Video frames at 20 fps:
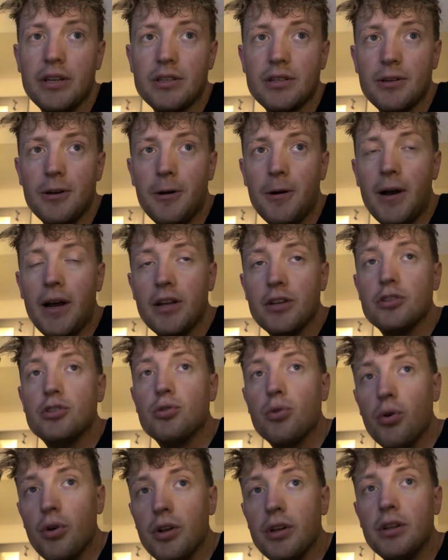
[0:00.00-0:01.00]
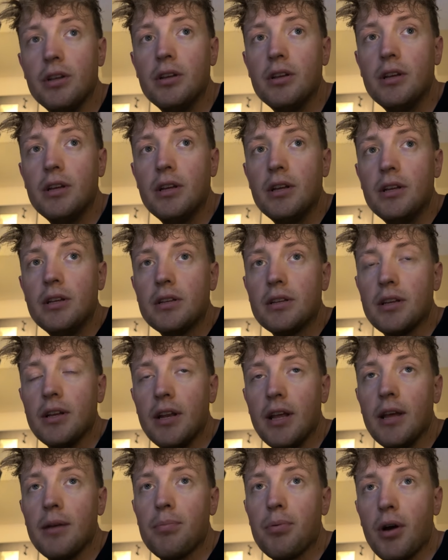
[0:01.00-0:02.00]
so I enjoyed
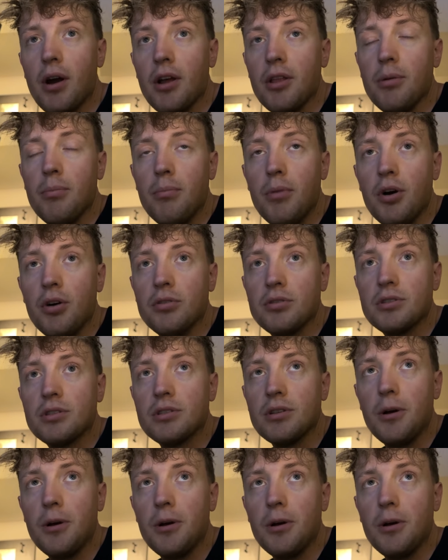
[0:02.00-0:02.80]
today probably the most.